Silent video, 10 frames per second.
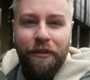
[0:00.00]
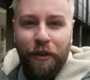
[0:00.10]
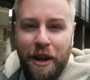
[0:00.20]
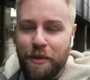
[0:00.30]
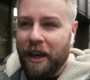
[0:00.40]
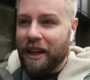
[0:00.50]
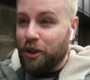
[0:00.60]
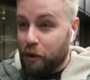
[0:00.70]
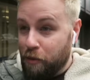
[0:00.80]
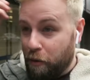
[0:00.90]
reframing it
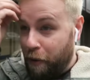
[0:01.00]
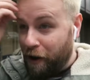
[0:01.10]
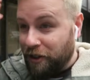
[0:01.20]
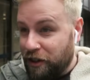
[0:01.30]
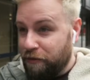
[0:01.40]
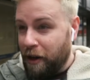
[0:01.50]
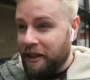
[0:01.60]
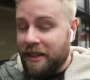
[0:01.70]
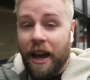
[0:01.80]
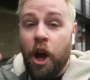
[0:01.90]
to a more positive
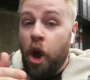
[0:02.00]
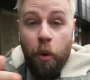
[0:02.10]
mindset.